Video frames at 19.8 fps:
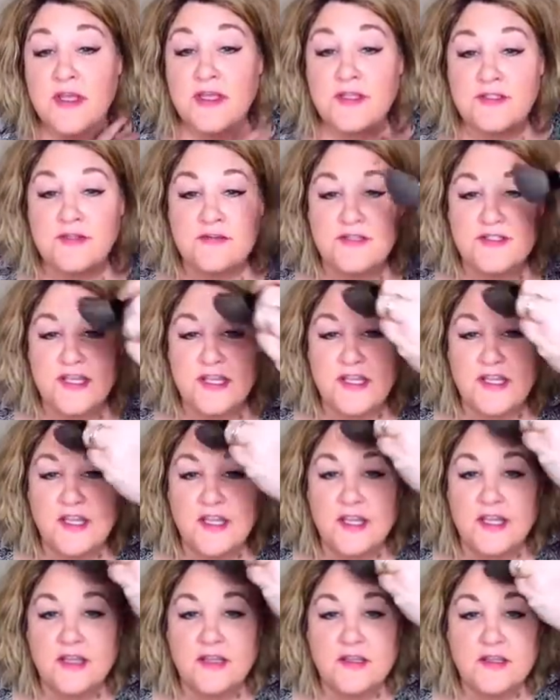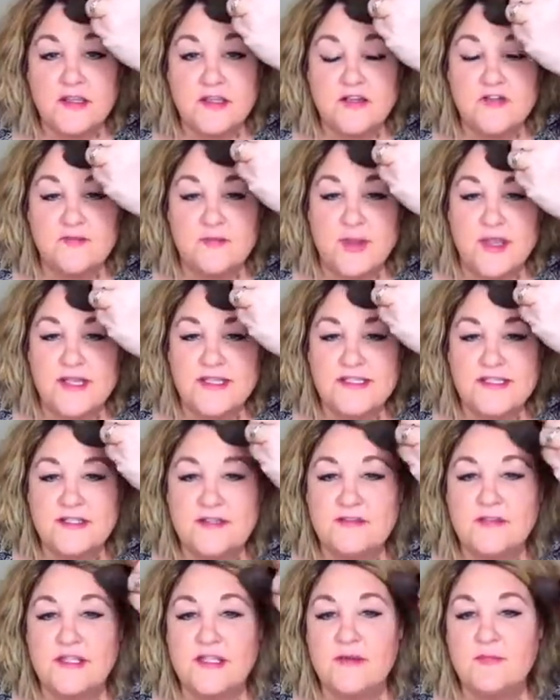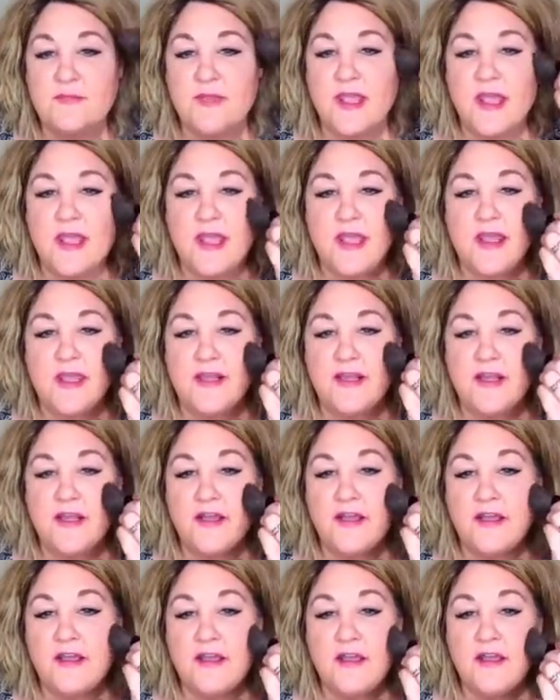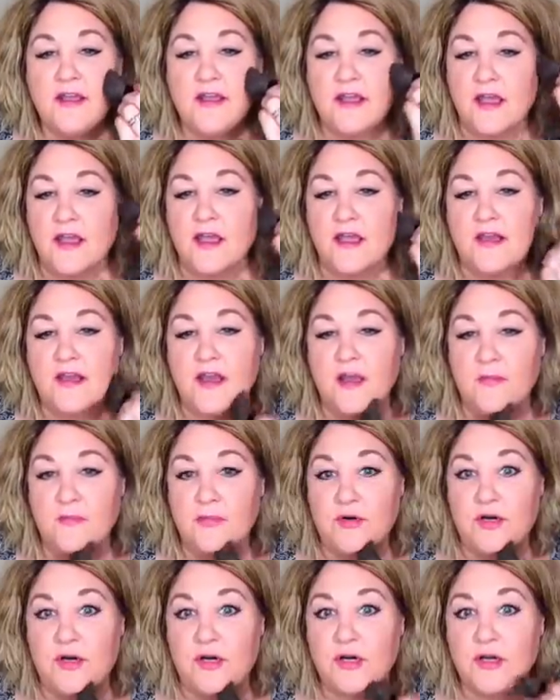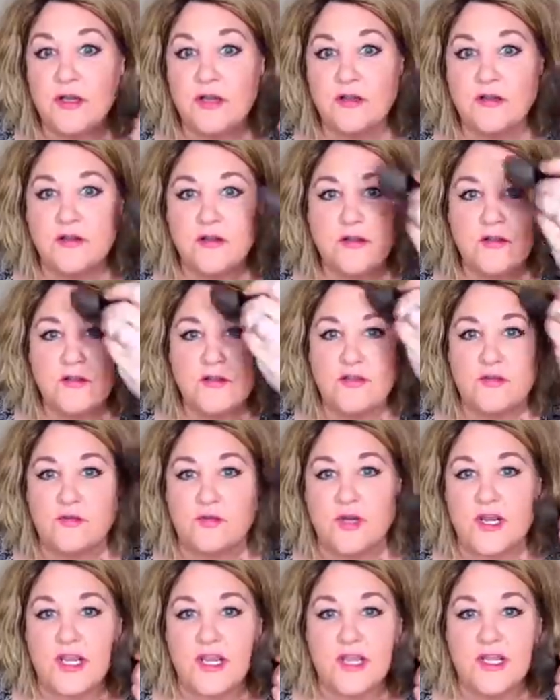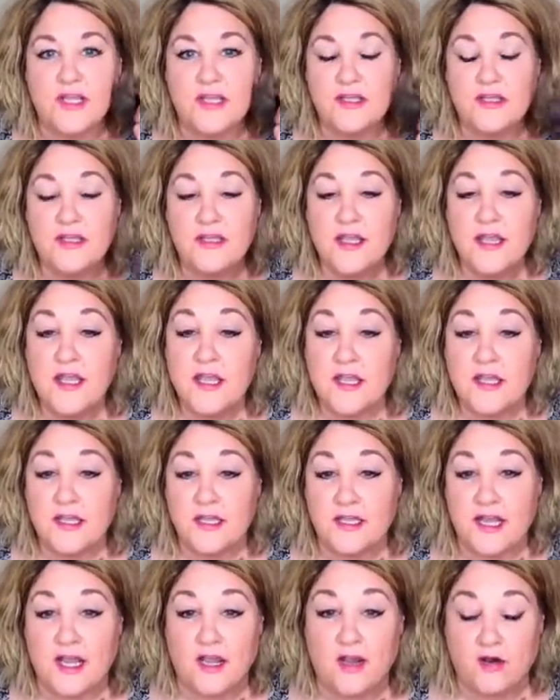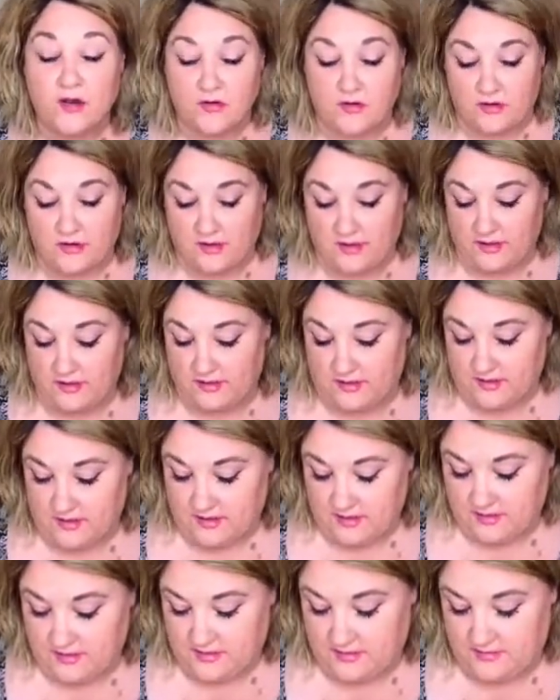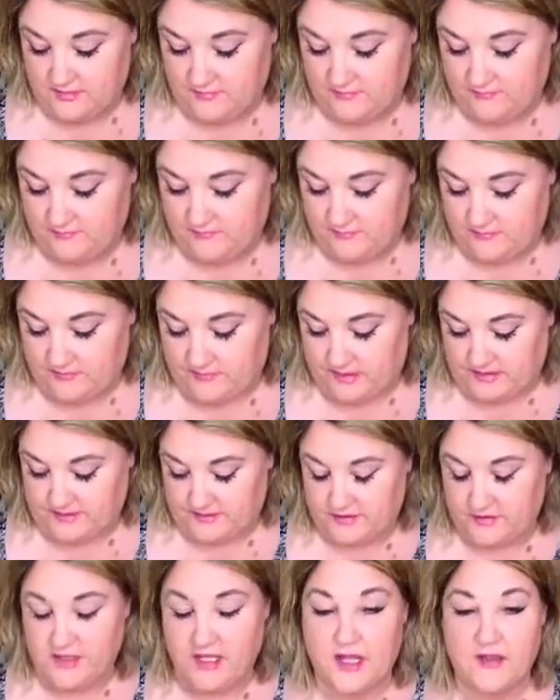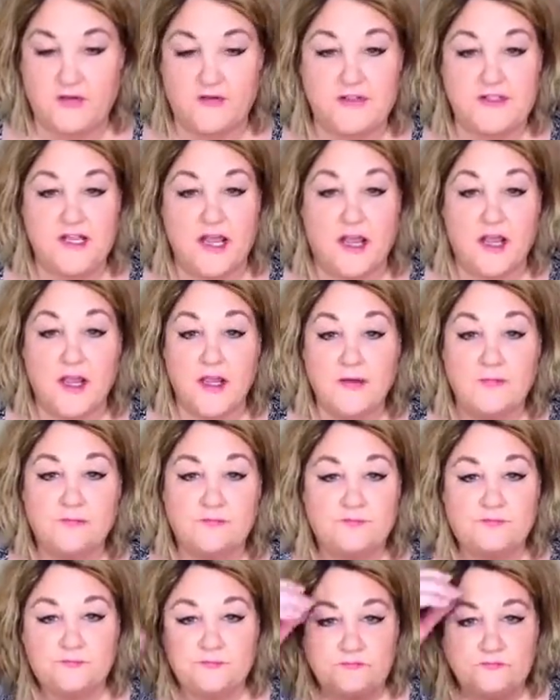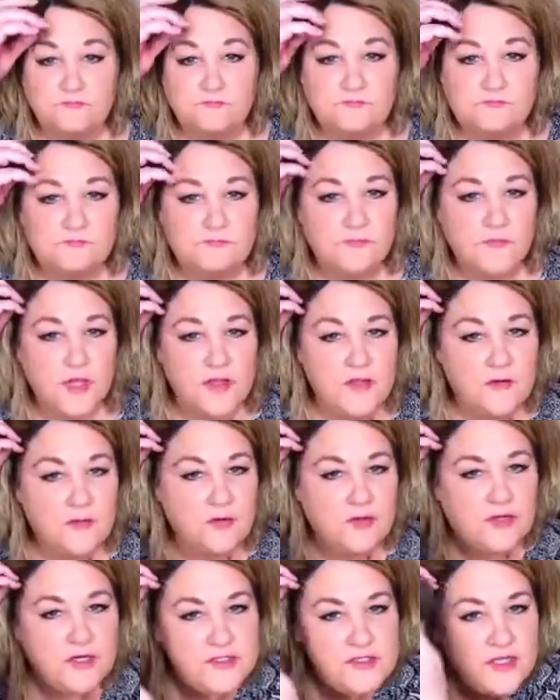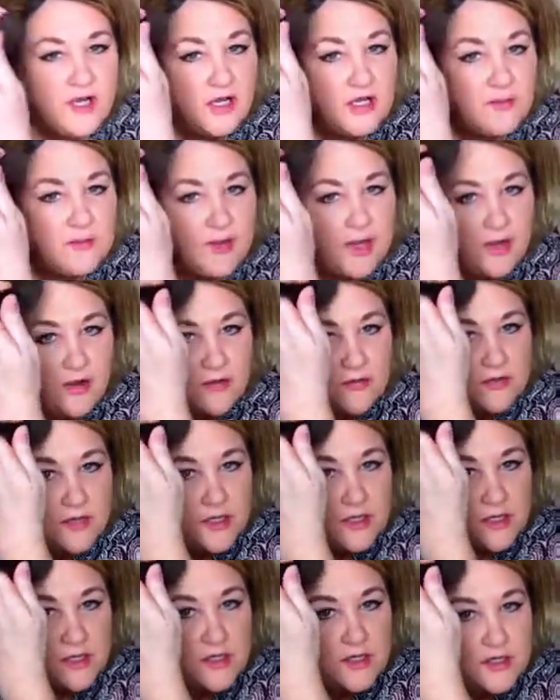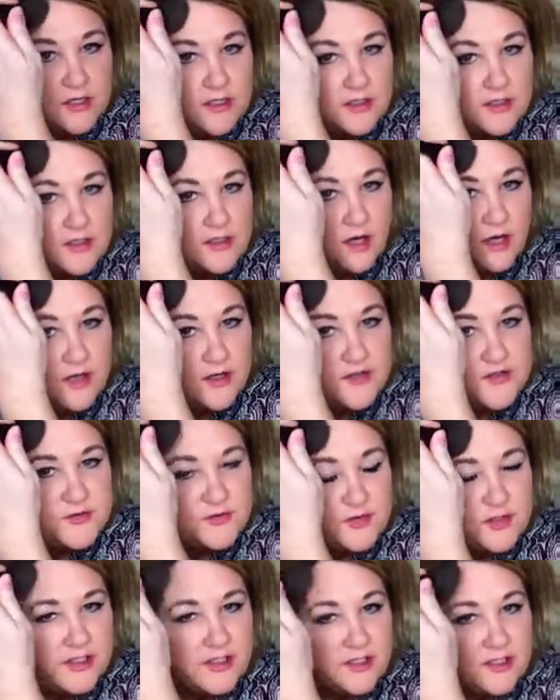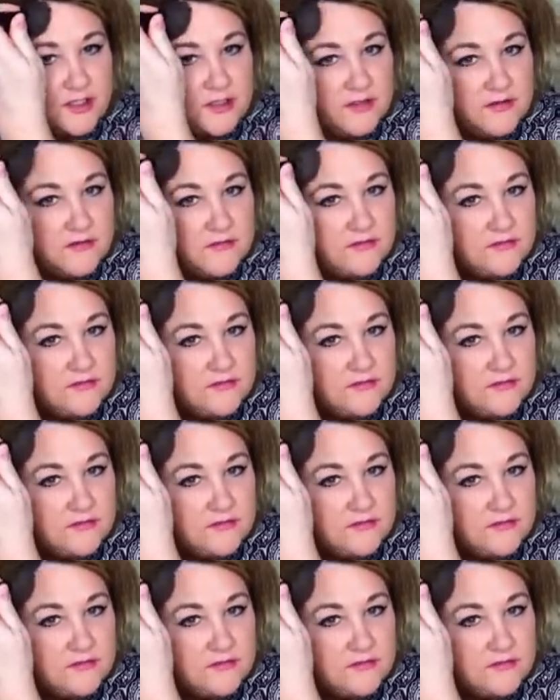So see, you've basically made a number 3. Now, let's do the other side, and then we're going to talk about contouring.